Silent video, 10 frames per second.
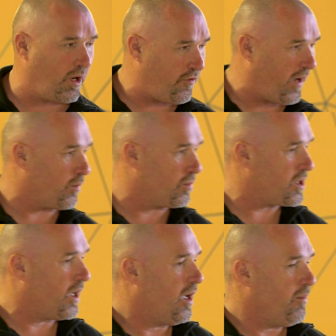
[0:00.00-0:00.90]
I
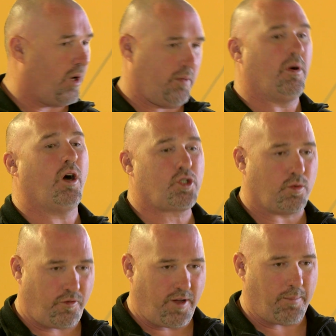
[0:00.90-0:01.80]
found my
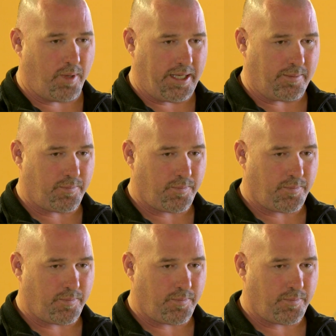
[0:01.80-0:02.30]
martial family.